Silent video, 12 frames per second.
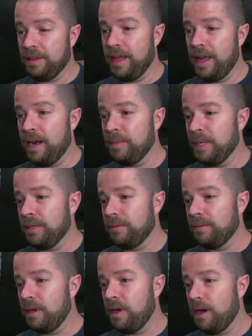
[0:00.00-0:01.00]
Adamant
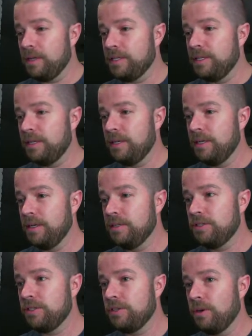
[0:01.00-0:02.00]
cost.
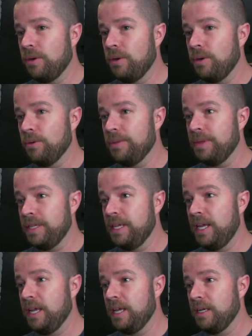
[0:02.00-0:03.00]
So this
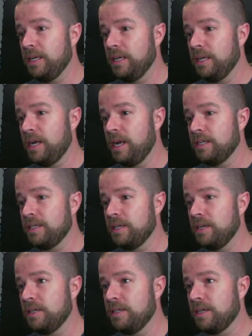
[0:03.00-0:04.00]
hand kind of
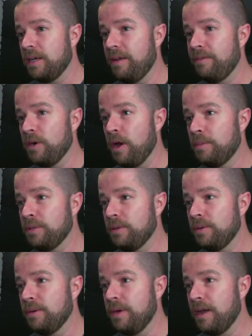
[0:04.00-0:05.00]
sucks. I have an opt though.
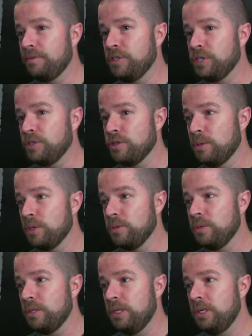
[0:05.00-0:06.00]
I have a Ginger Brute.
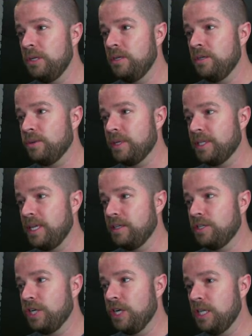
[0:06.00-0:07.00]
Do I take the
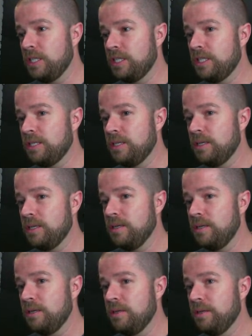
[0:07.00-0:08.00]
chance
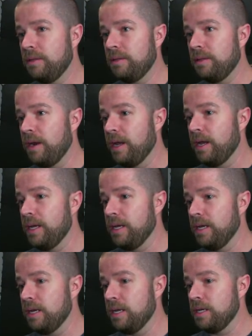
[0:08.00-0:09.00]
that
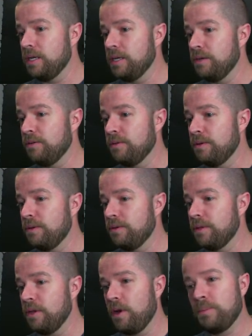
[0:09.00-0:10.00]

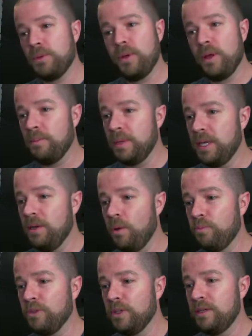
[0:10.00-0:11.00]
the opt will help me?
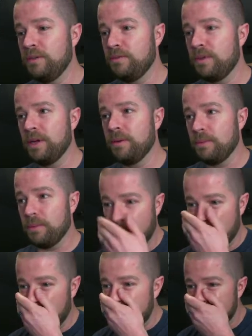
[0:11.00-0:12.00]
Hopefully find a
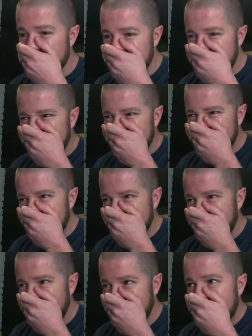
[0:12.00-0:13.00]
red source.
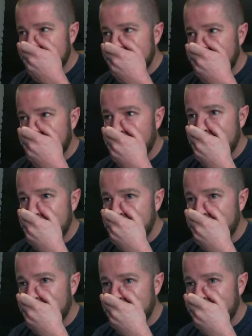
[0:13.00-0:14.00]
Oh, I should probably
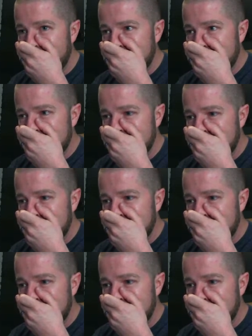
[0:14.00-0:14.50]
mulligan this.